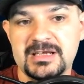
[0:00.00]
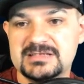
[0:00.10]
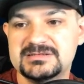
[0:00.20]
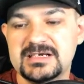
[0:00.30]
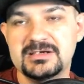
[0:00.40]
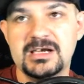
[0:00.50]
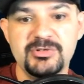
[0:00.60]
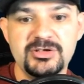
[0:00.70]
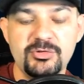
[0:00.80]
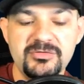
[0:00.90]
It's like a
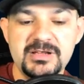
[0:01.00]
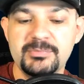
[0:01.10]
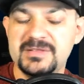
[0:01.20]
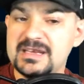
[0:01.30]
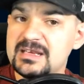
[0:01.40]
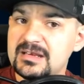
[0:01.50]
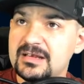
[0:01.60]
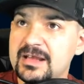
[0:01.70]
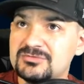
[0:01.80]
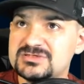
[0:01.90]
coming and going thing, but they didn't
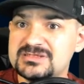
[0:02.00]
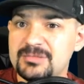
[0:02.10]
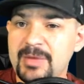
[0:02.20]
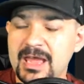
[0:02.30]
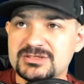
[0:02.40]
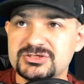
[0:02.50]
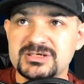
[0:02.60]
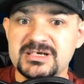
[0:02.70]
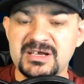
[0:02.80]
announce this in the patch.